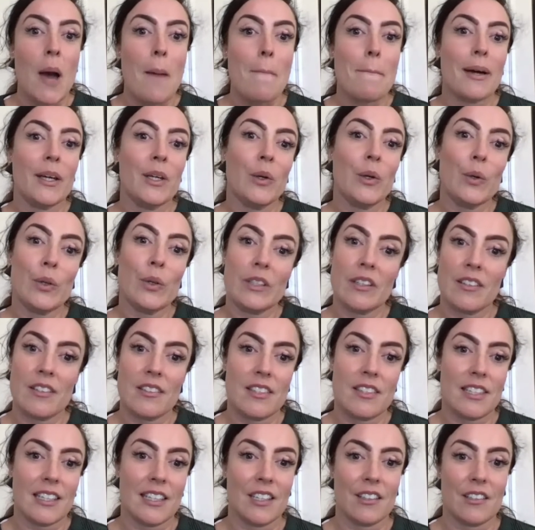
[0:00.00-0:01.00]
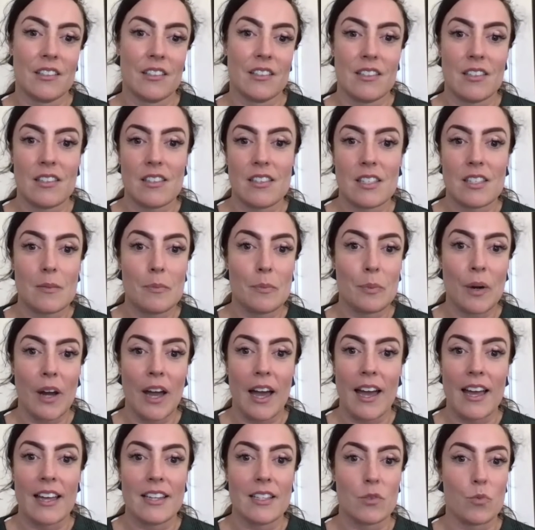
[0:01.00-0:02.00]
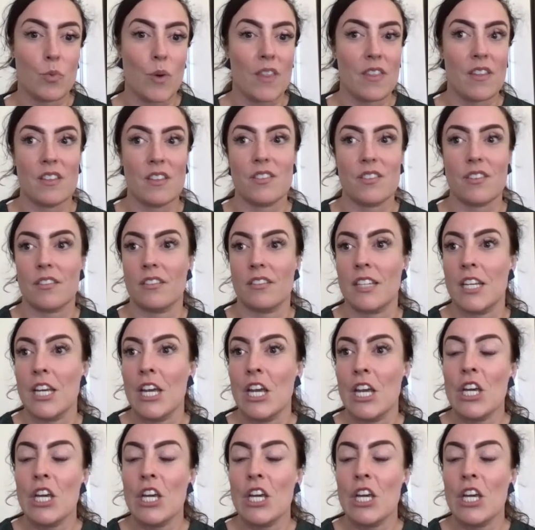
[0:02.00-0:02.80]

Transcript: by your audience in a consistent brand whether it's on